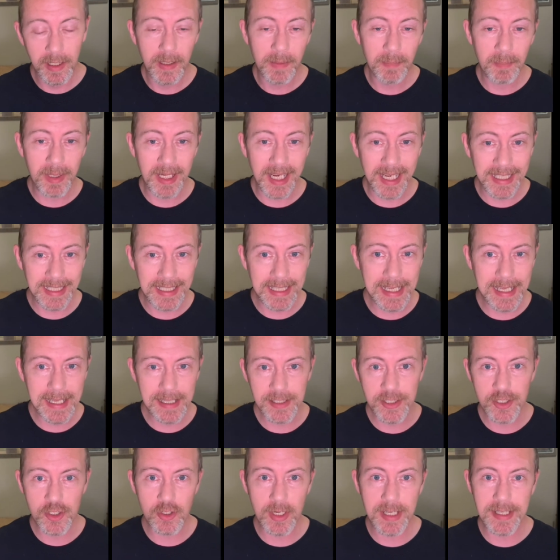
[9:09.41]
But I can't
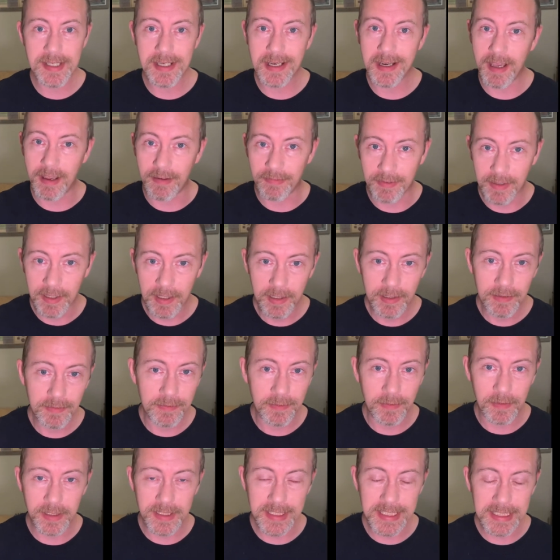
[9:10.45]
stress enough
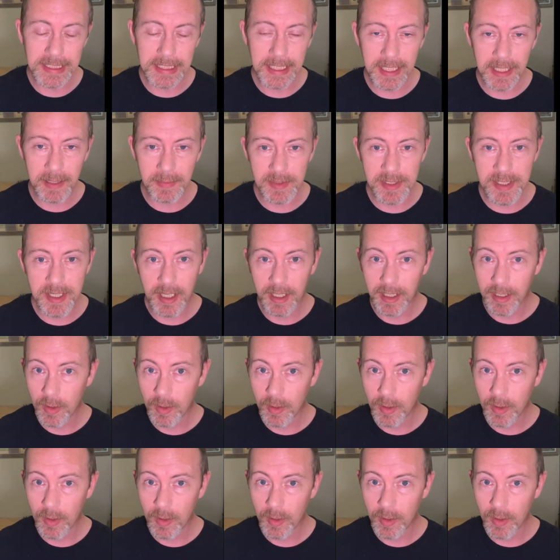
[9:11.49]
for D Ms,